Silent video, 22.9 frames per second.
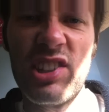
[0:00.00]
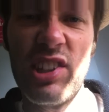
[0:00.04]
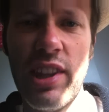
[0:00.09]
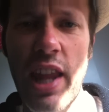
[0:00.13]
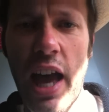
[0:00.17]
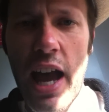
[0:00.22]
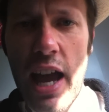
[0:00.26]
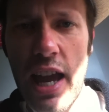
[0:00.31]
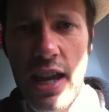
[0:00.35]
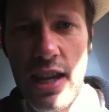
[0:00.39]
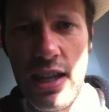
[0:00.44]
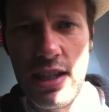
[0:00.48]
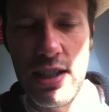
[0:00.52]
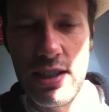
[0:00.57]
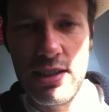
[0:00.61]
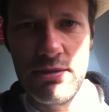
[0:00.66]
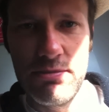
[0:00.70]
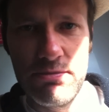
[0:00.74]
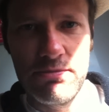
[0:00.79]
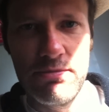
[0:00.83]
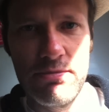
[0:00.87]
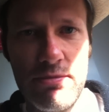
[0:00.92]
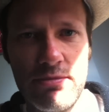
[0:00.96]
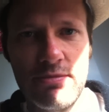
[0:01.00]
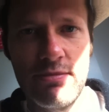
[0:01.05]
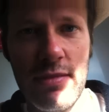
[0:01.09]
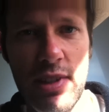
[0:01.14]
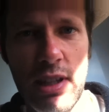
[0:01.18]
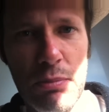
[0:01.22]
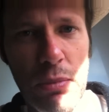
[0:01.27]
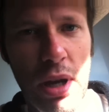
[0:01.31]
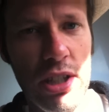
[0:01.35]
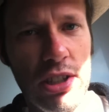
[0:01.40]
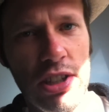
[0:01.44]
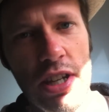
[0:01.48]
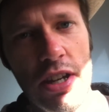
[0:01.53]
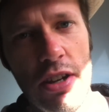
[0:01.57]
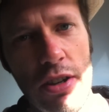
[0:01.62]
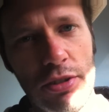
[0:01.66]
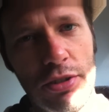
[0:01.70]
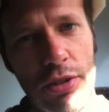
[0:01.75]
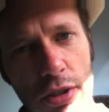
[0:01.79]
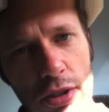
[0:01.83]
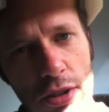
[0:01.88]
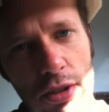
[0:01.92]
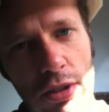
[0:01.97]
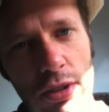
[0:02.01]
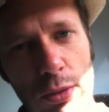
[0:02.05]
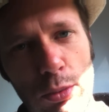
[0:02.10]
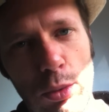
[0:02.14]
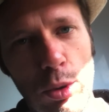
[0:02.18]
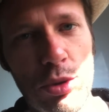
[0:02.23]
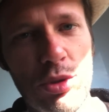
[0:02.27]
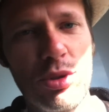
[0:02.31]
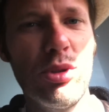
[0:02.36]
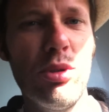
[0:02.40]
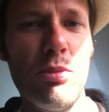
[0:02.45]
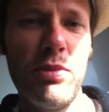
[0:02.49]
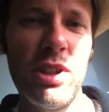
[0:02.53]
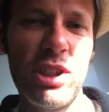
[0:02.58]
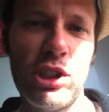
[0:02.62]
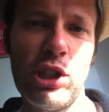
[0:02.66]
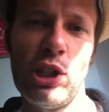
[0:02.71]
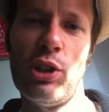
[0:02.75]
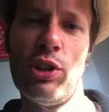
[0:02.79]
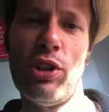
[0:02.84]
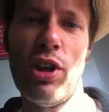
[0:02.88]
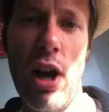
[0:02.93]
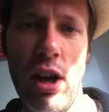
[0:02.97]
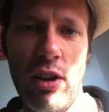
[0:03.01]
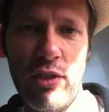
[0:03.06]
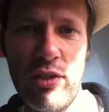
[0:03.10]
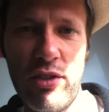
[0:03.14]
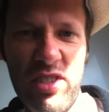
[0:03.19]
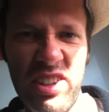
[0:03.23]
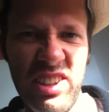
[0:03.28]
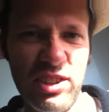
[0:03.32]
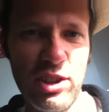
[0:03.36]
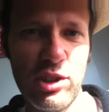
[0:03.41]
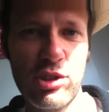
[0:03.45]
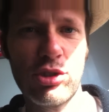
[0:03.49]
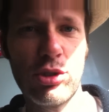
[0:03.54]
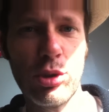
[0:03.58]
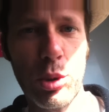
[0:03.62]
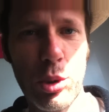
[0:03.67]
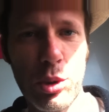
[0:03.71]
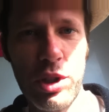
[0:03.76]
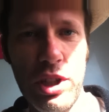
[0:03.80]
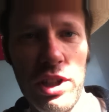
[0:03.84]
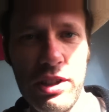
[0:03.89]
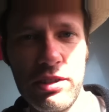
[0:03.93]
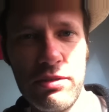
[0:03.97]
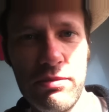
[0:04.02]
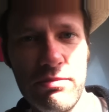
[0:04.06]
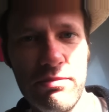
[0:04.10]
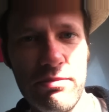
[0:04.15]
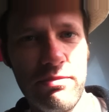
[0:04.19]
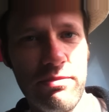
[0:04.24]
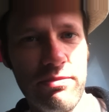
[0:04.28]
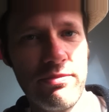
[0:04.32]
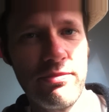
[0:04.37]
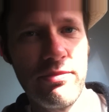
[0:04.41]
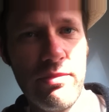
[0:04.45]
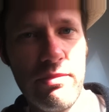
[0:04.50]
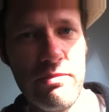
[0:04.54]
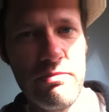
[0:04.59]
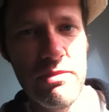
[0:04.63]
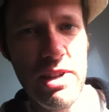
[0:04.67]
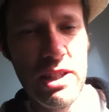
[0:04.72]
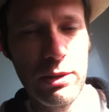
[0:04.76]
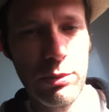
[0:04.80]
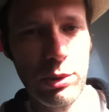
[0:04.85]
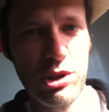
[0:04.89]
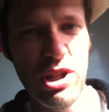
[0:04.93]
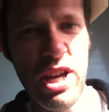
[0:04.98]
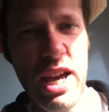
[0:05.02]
is nigh, and my character will soon be killed off in this story, and the